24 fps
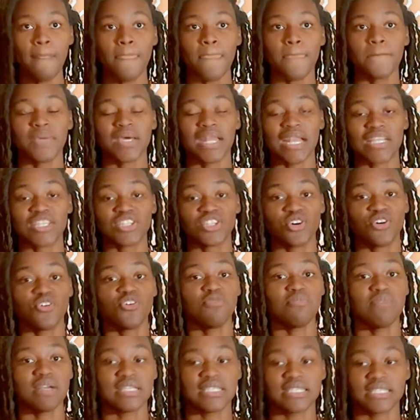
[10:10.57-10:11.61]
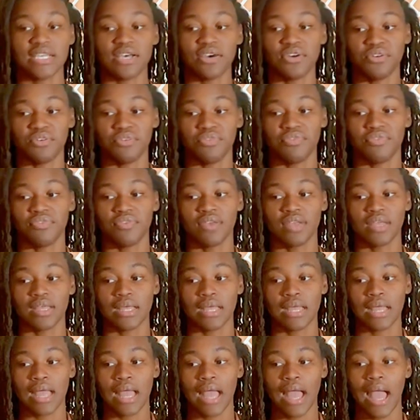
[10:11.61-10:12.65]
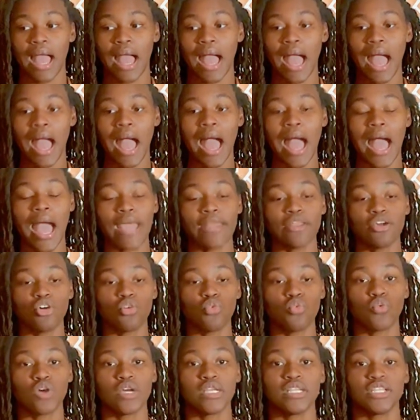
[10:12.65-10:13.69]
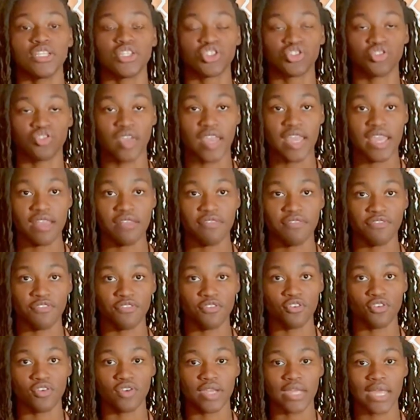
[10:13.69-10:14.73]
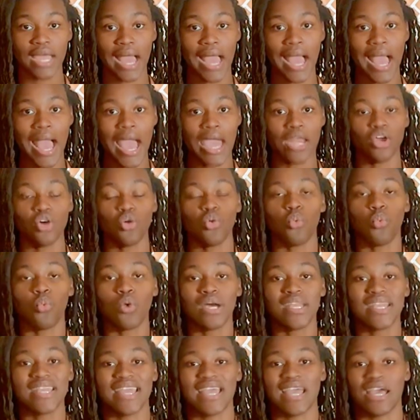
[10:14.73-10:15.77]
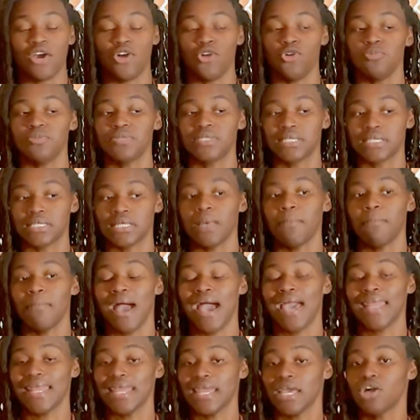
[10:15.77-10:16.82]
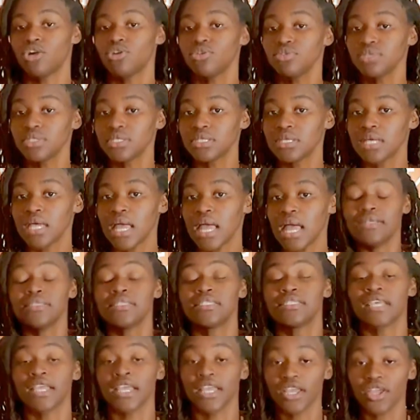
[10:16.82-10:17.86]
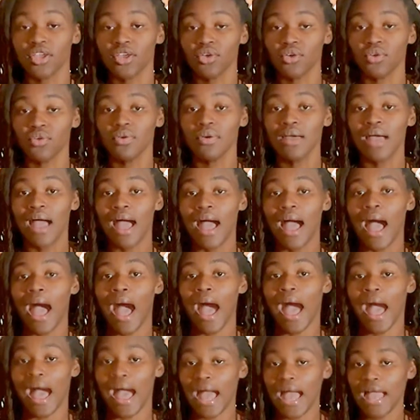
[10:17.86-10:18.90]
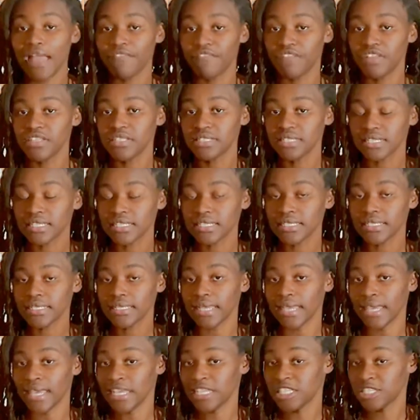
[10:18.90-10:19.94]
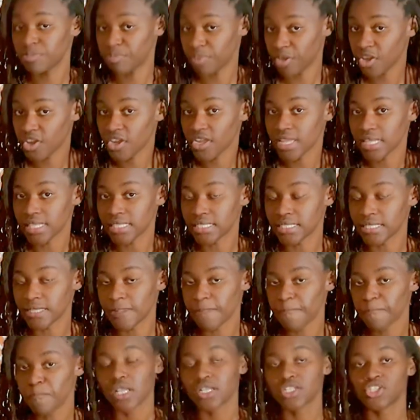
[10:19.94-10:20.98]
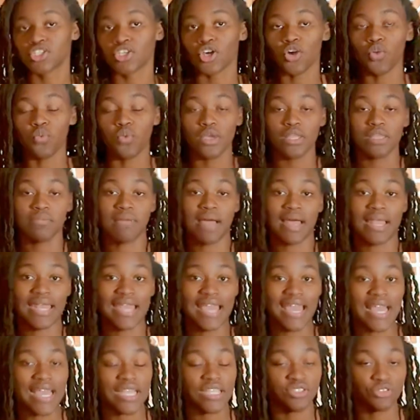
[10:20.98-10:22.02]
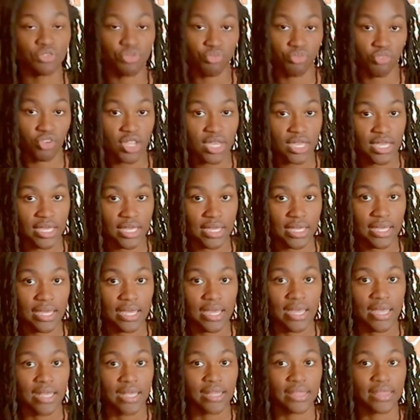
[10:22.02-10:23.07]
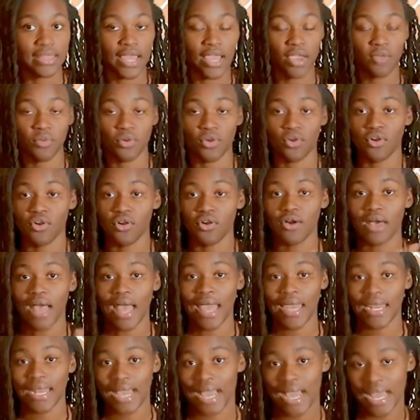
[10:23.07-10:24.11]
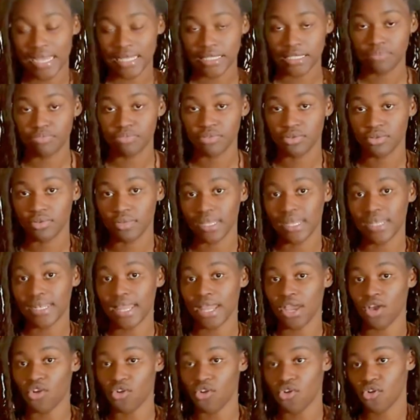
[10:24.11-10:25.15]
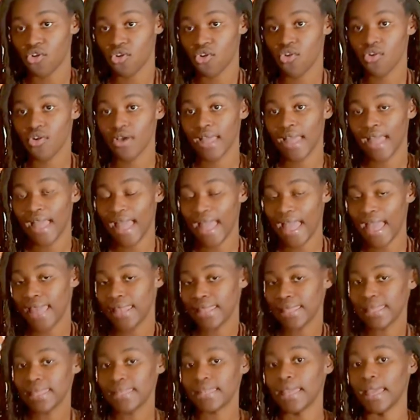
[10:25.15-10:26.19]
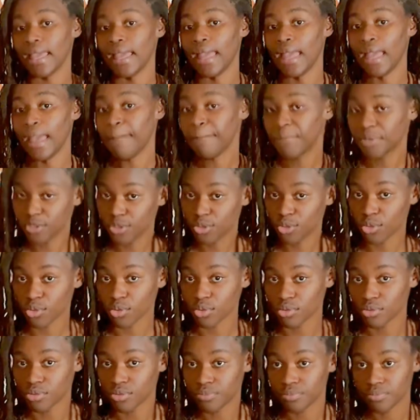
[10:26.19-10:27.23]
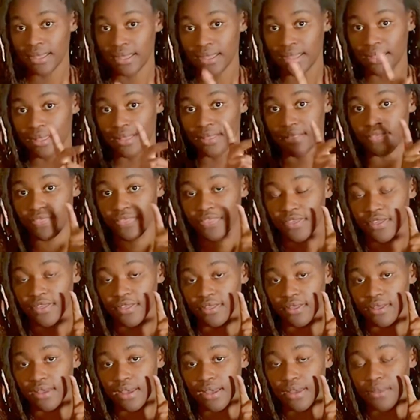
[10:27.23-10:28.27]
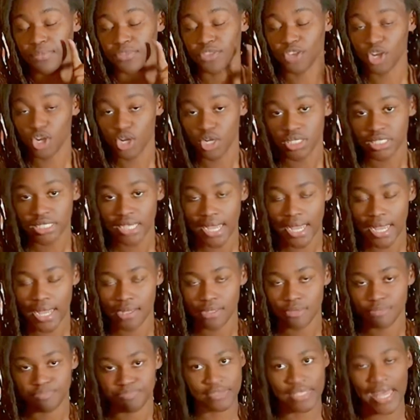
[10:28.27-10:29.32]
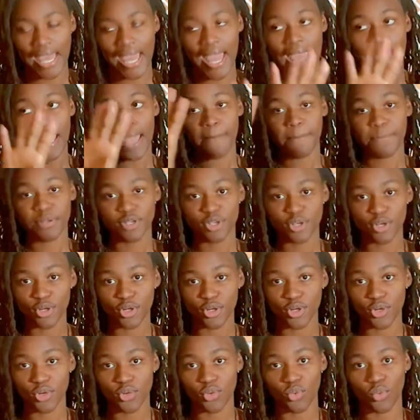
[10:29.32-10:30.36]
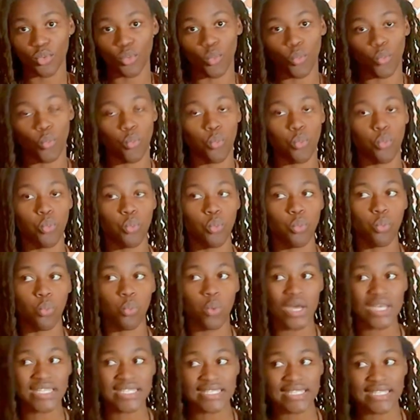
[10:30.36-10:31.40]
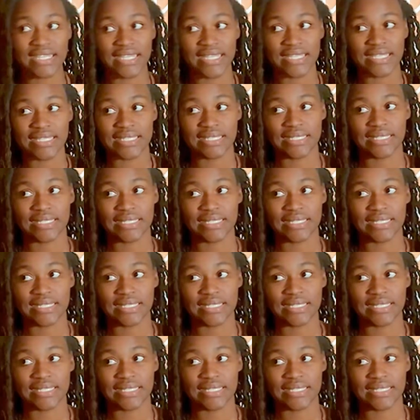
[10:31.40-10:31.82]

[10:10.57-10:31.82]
But I told myself, I don't want to train for it. I don't want to help somebody else until I physically experience it. So with my last three, they were all at a hospital and they all had an epidural. The third child, that epidural wasn't